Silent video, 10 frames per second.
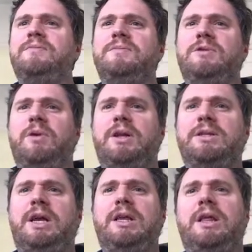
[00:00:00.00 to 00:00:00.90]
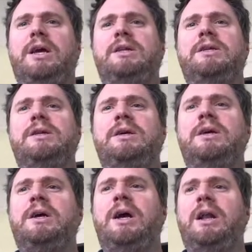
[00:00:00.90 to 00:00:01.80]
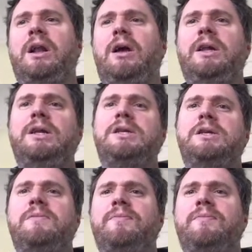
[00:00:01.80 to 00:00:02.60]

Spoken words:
So we're going to take that and align it.